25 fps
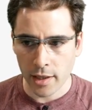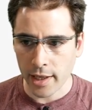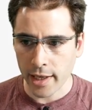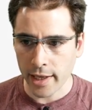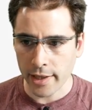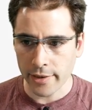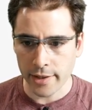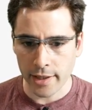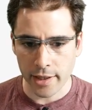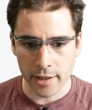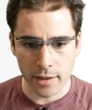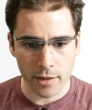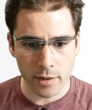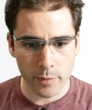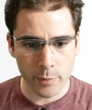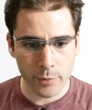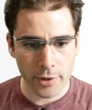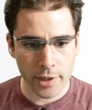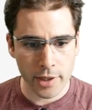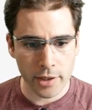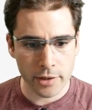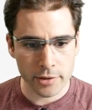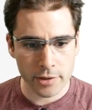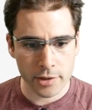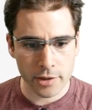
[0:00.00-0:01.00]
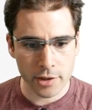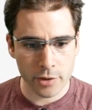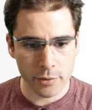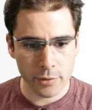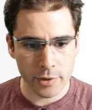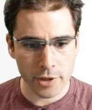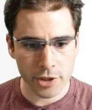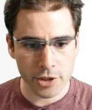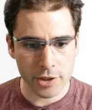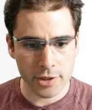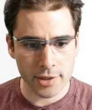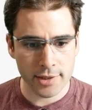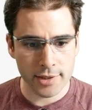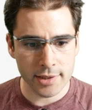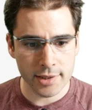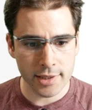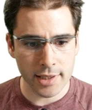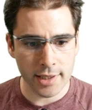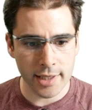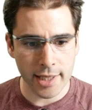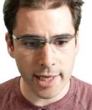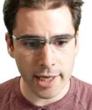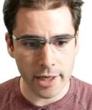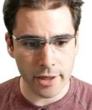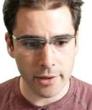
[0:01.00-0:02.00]
And then in the browser, we should see
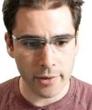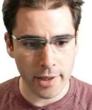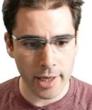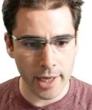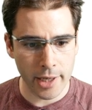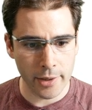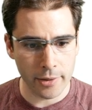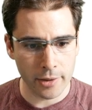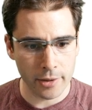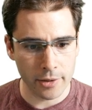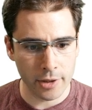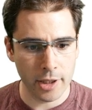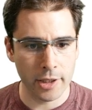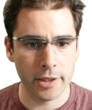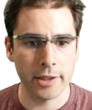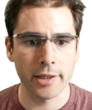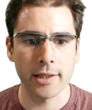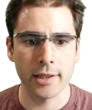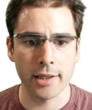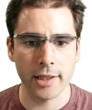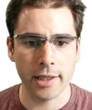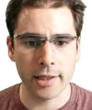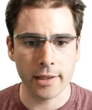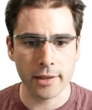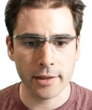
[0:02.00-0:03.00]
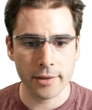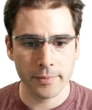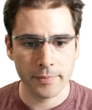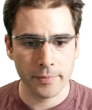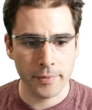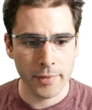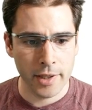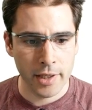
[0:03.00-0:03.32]
now our login link.